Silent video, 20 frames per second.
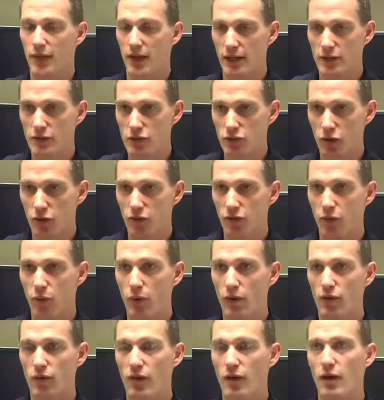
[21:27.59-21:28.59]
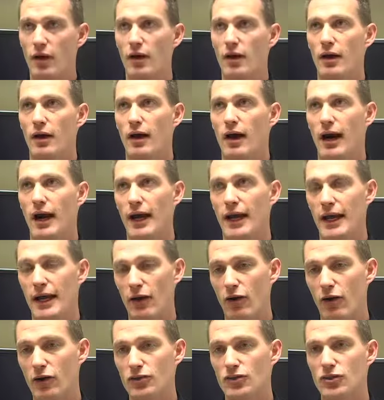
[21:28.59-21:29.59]
and so forth.
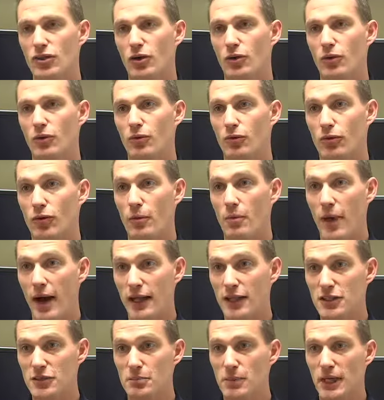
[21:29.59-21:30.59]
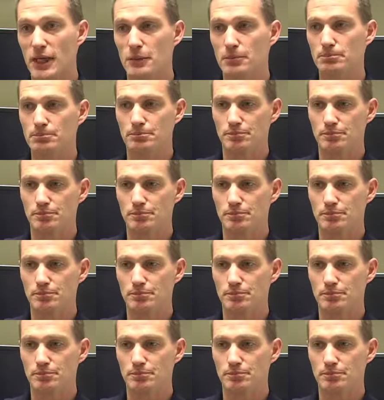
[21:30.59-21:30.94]
It also reminds me